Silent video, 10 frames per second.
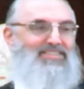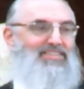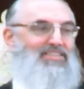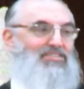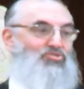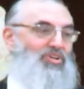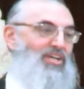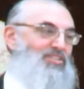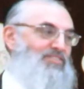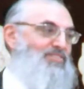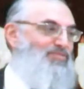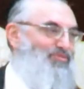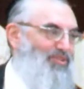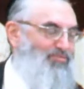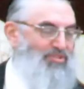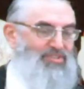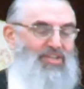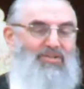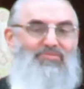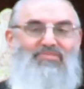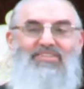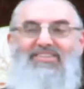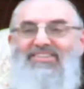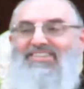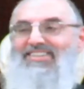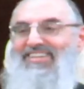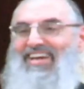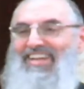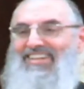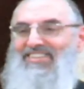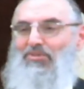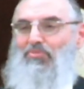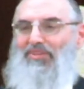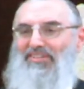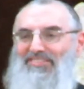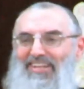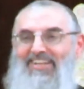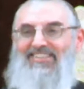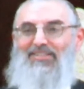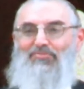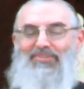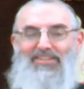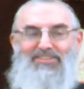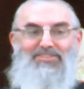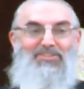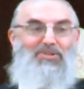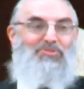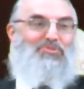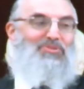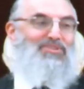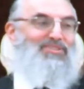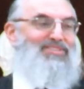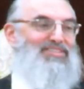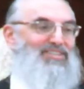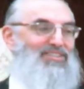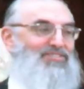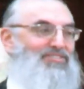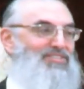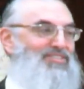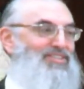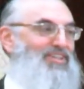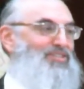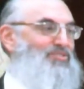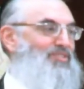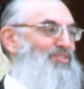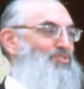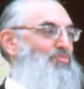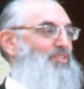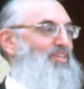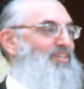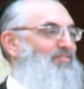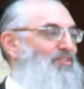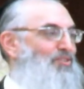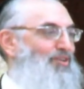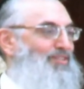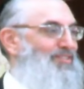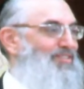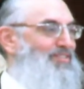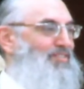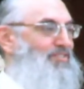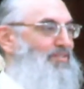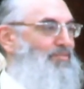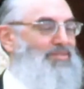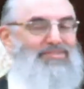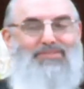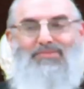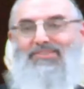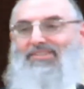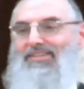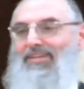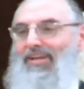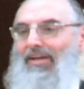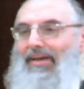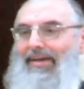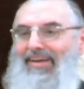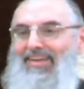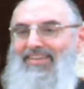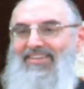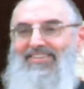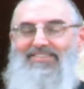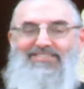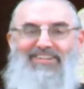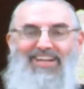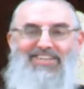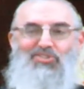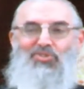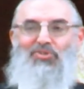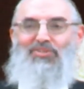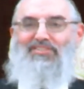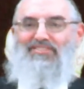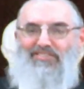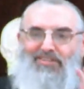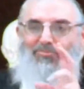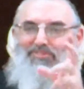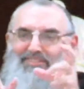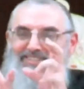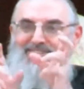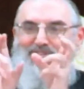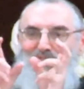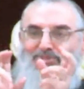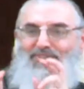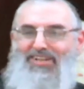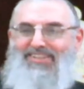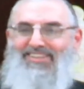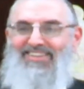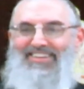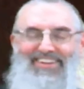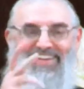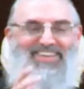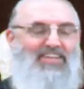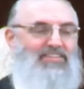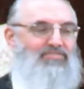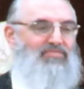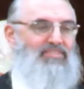He tries one more time. Another place. He goes to a funeral, he goes to Bet HaKevarot, he goes to the cemetery, he crack a joke, he sees something unusual, again.